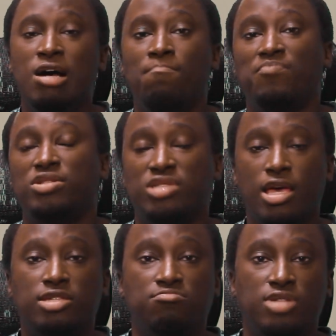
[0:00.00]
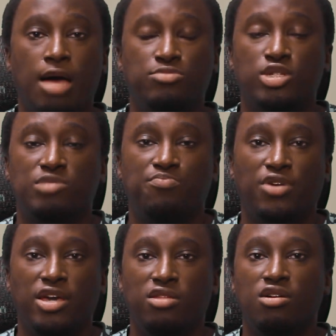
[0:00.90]
they take some time to
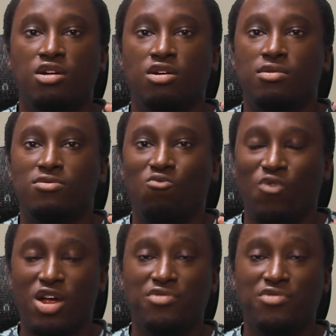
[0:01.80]
explain where